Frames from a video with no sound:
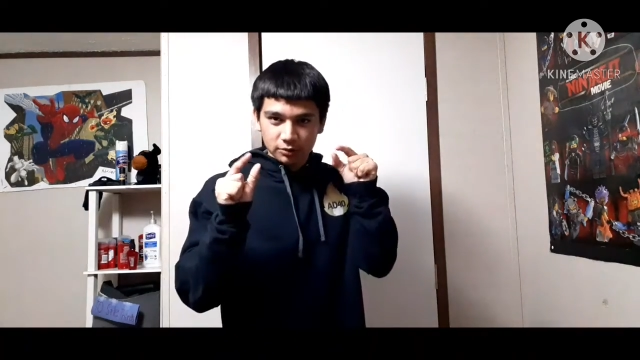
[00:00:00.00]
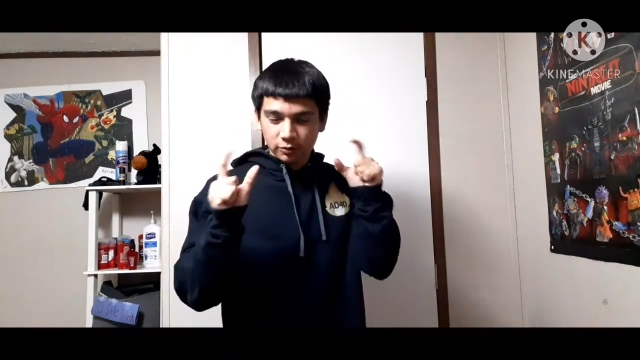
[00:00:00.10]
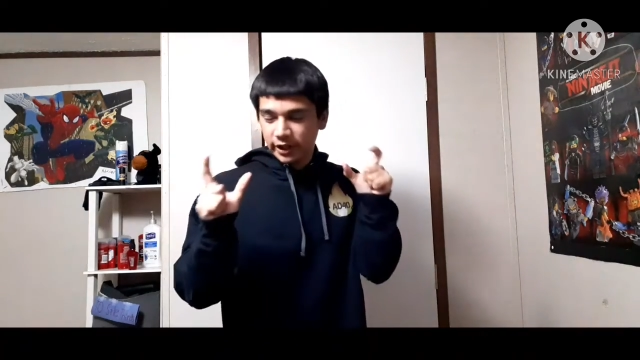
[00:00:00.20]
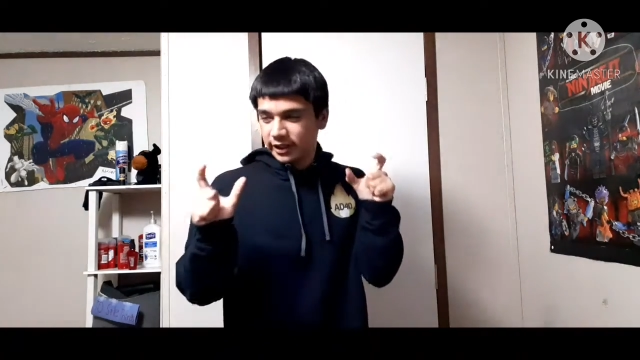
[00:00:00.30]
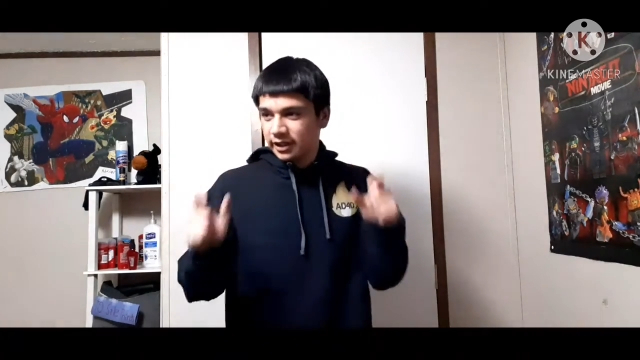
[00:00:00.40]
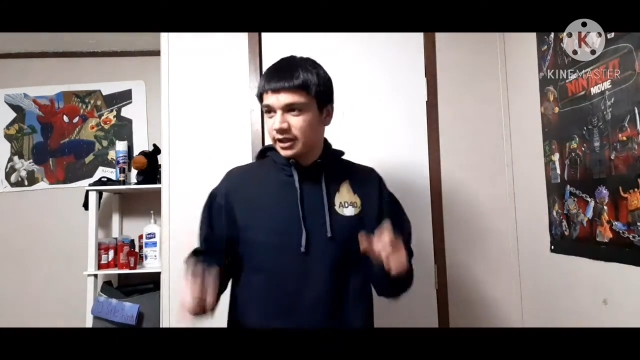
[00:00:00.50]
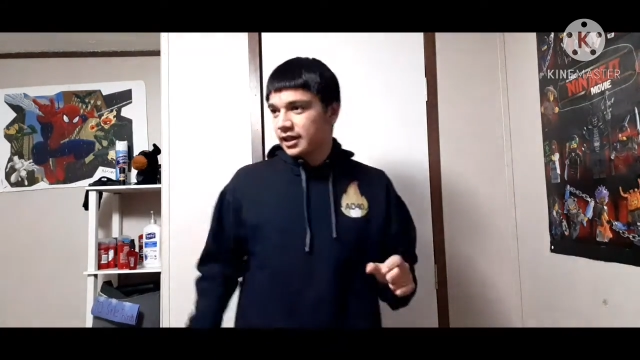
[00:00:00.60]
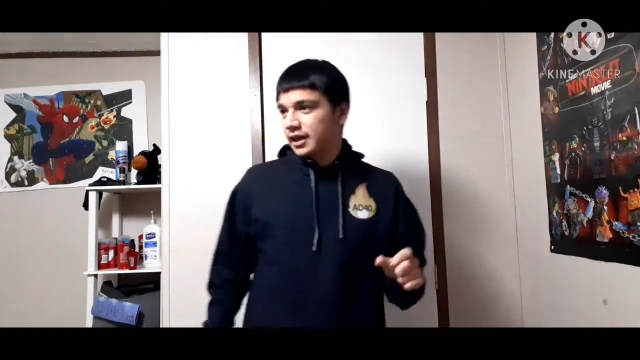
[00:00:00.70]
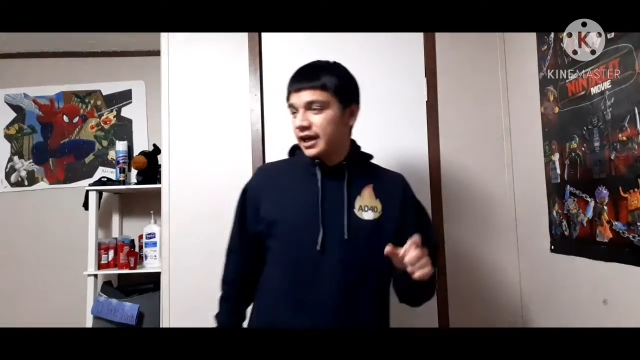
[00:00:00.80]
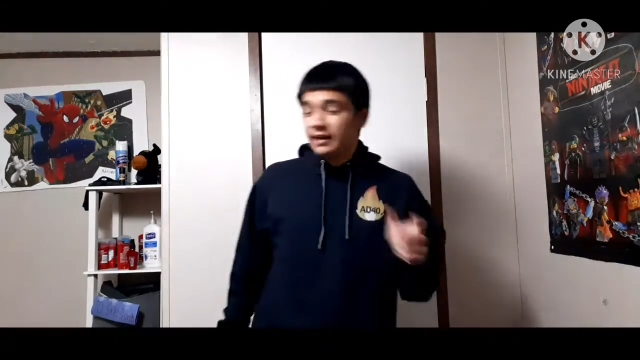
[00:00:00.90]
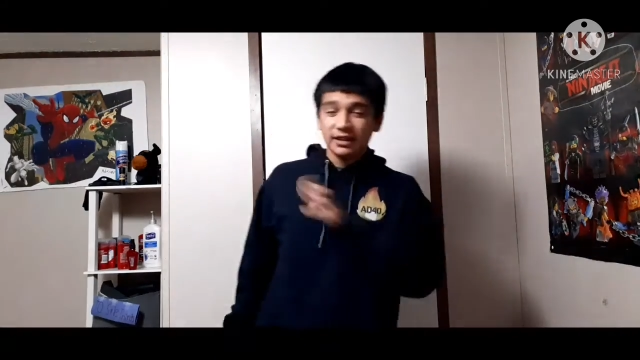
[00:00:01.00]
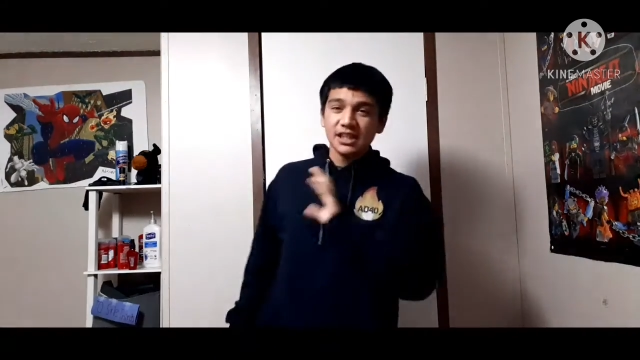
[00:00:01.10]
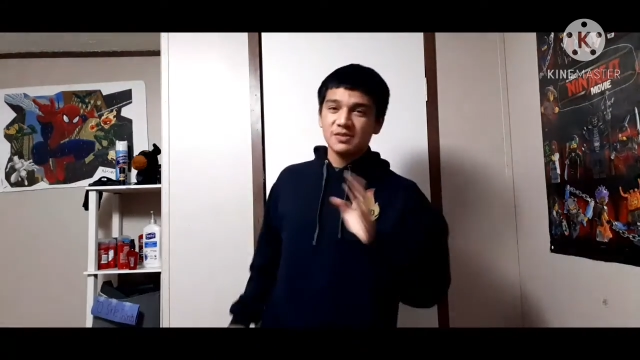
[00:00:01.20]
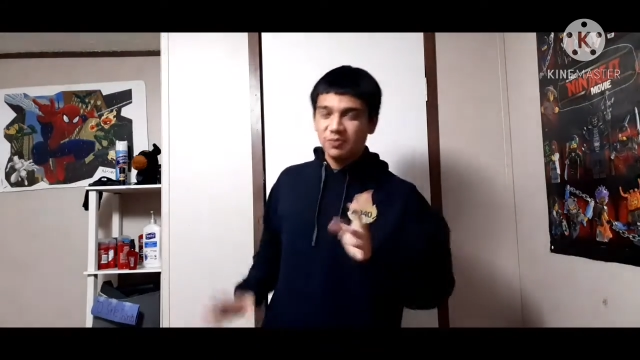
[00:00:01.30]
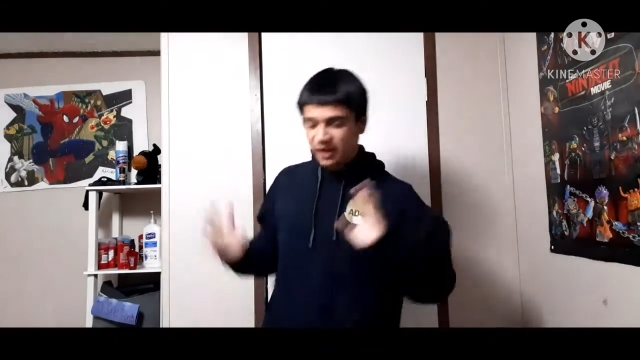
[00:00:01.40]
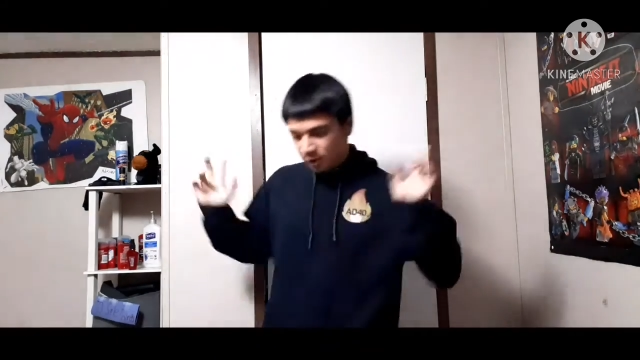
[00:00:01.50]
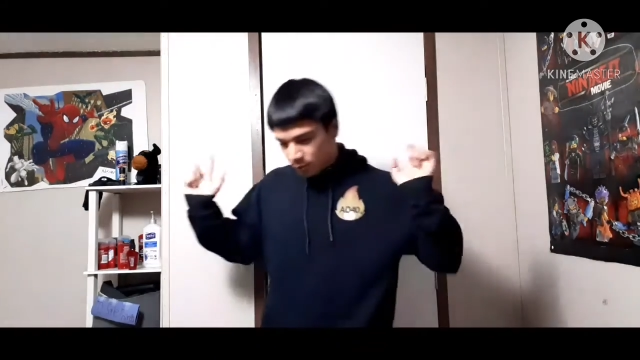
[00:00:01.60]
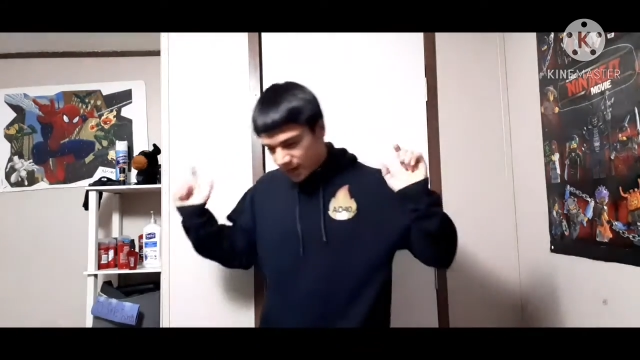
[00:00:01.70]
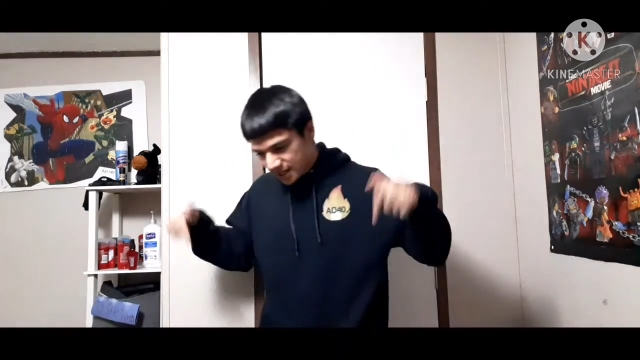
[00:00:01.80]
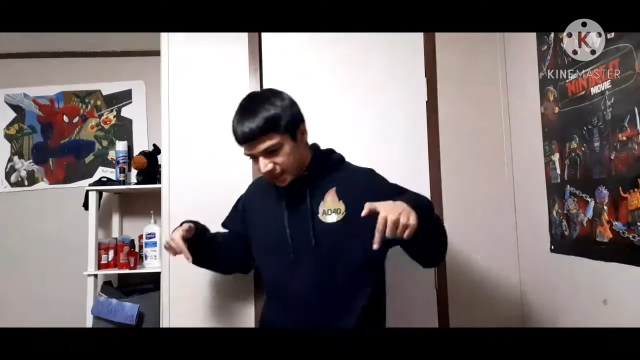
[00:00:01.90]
right? If this video right